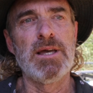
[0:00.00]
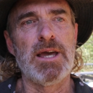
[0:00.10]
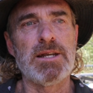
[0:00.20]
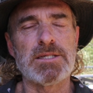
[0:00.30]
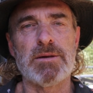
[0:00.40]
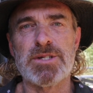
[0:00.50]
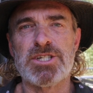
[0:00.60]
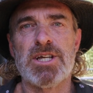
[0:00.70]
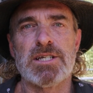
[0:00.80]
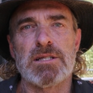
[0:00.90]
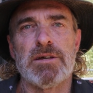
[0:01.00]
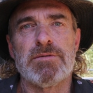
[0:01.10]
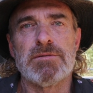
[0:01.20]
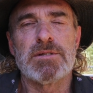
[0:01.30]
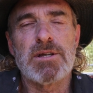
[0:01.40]
and it's up at chest
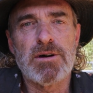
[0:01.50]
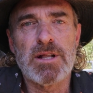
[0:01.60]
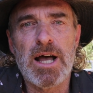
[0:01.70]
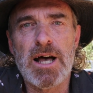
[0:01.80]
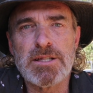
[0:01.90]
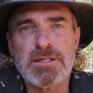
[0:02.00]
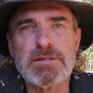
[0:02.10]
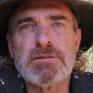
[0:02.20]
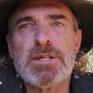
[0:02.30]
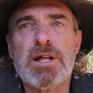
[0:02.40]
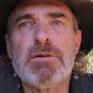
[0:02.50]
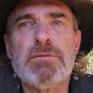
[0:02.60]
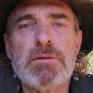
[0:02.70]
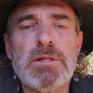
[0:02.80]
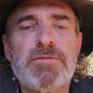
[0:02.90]
level. Kind of hard to,
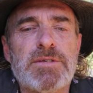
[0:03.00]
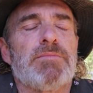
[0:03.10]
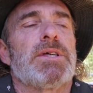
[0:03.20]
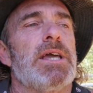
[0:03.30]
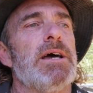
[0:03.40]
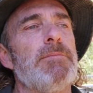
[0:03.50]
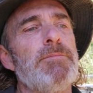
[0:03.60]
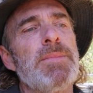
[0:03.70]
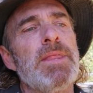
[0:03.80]
lift something out.